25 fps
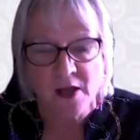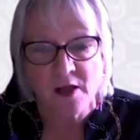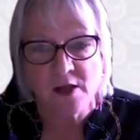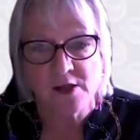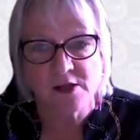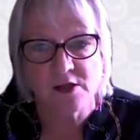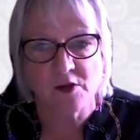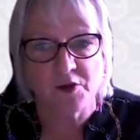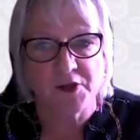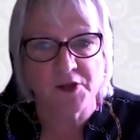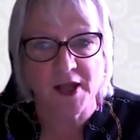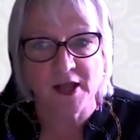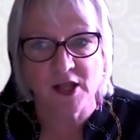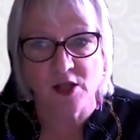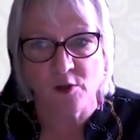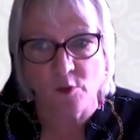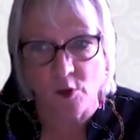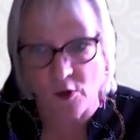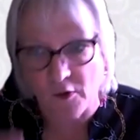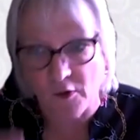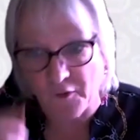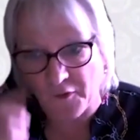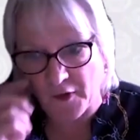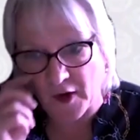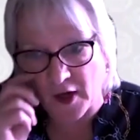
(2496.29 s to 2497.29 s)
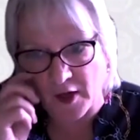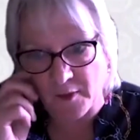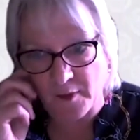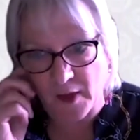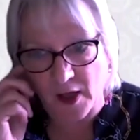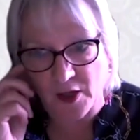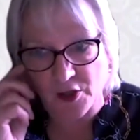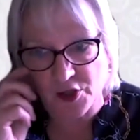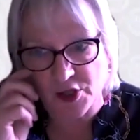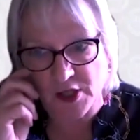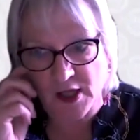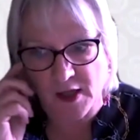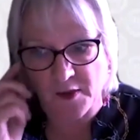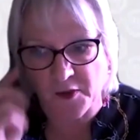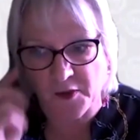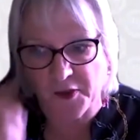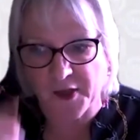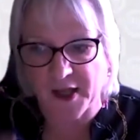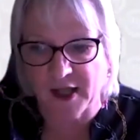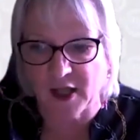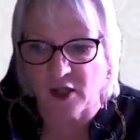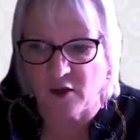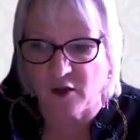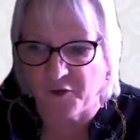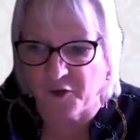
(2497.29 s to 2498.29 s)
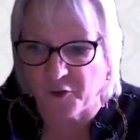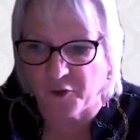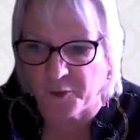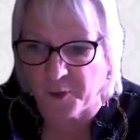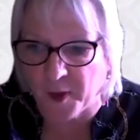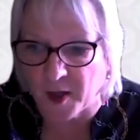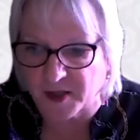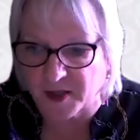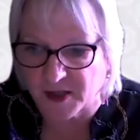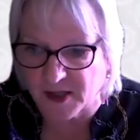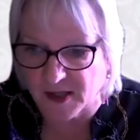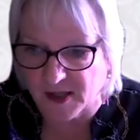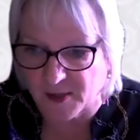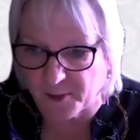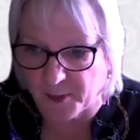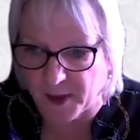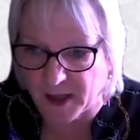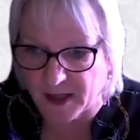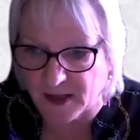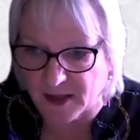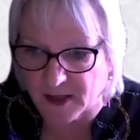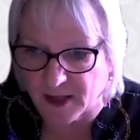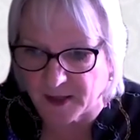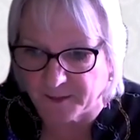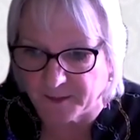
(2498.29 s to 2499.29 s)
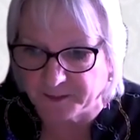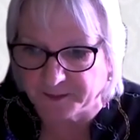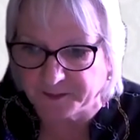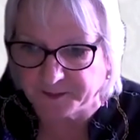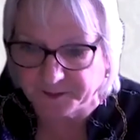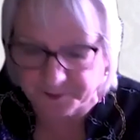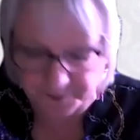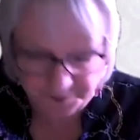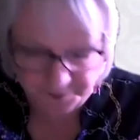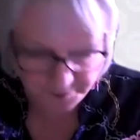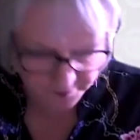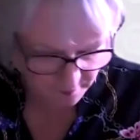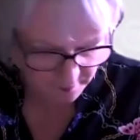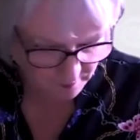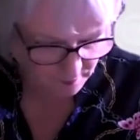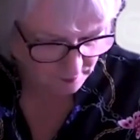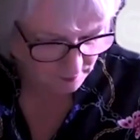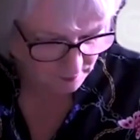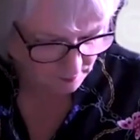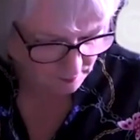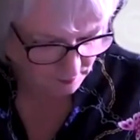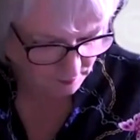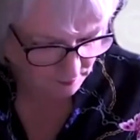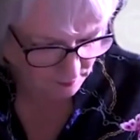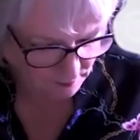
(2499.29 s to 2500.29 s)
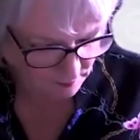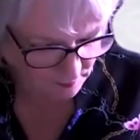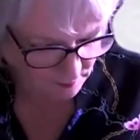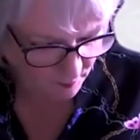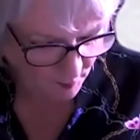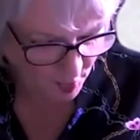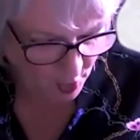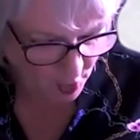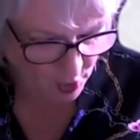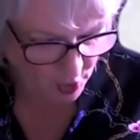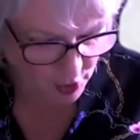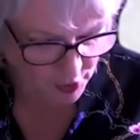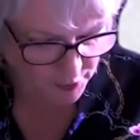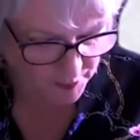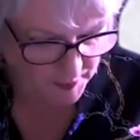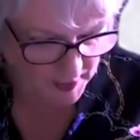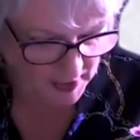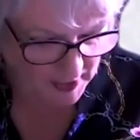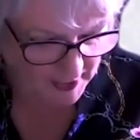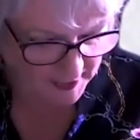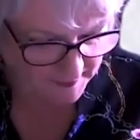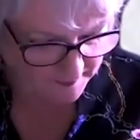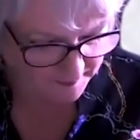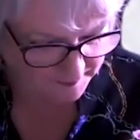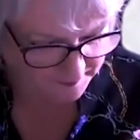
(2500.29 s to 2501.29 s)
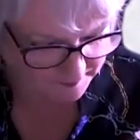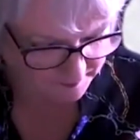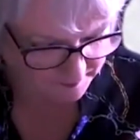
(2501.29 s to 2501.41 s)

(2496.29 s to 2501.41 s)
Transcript: So thank you all very much and thank you for participating. Goodbye.